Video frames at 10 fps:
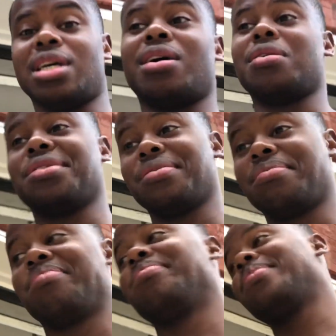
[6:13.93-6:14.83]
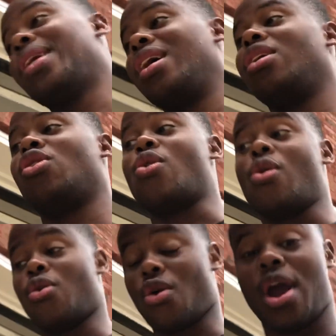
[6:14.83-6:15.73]
y'all some
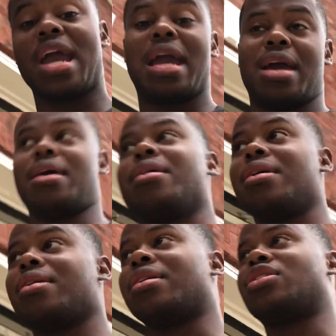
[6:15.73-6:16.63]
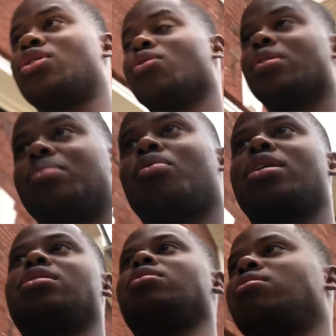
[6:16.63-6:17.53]
great insurance
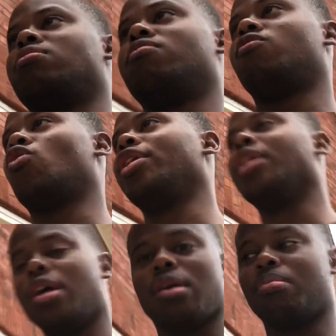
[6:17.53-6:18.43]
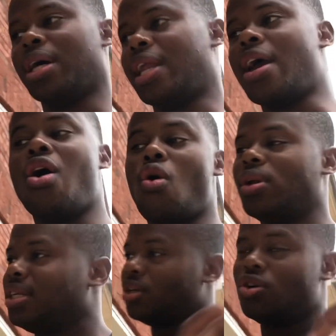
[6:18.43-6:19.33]
prices for a year, but they
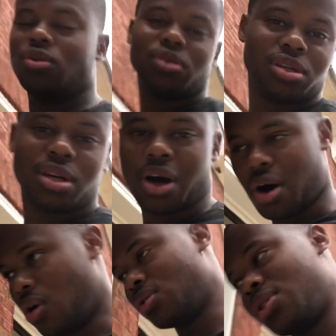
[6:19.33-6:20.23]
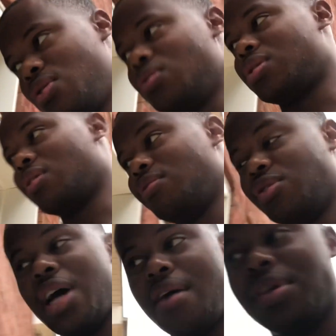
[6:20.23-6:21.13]
only do old school. So if you're driving